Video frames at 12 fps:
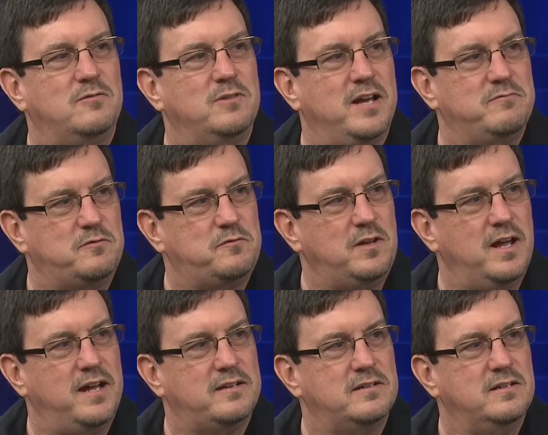would have a
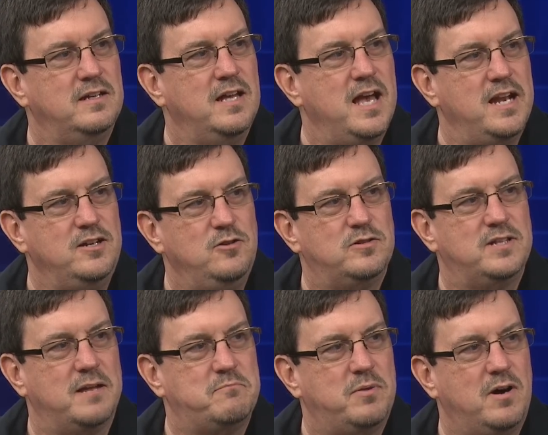flat and you use
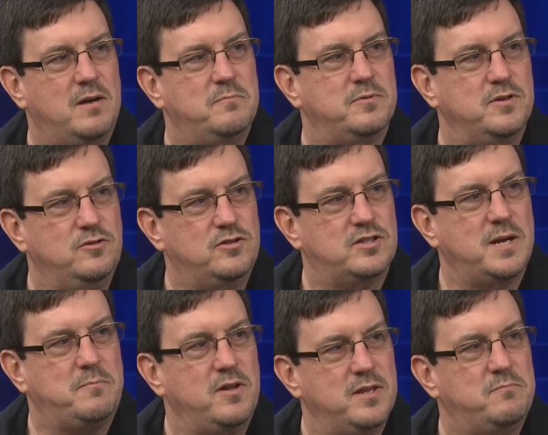that pump, you
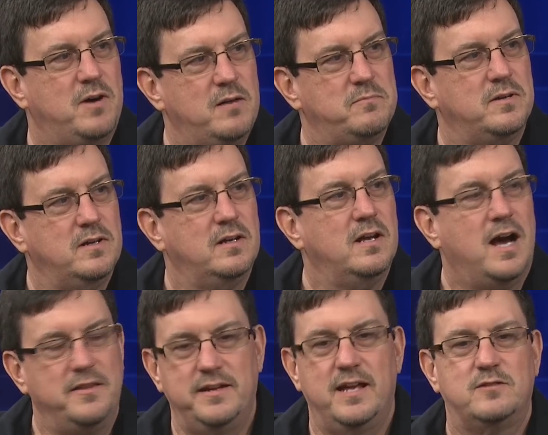step on the pump. Mm -hmm. I
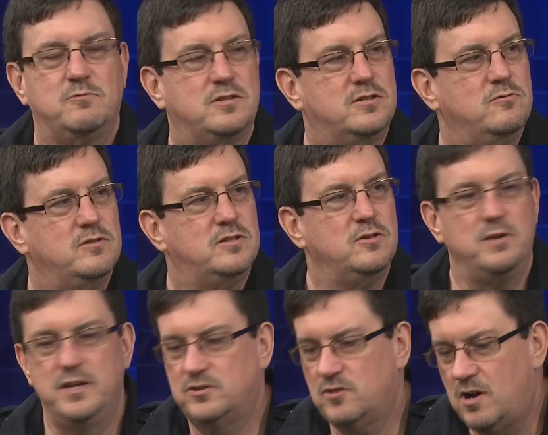think that's what Suh was doing.
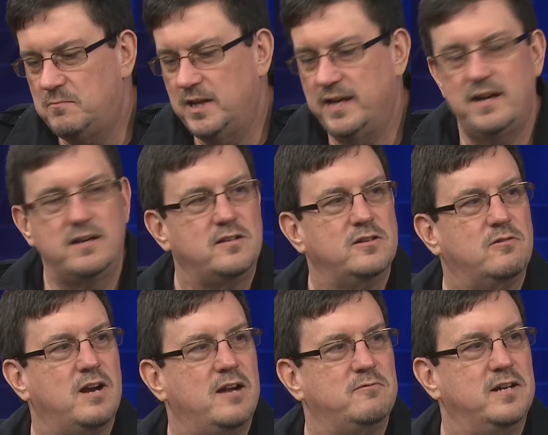He saw him laid out on the
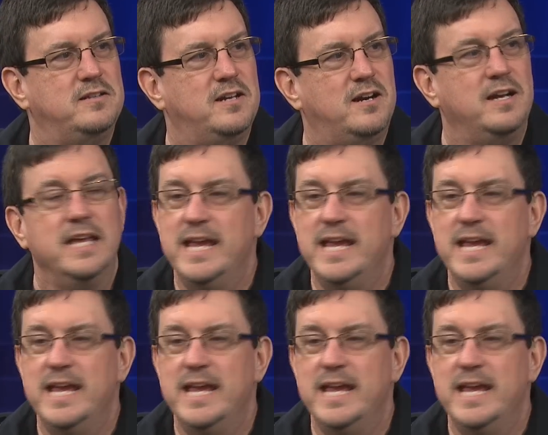ground right there.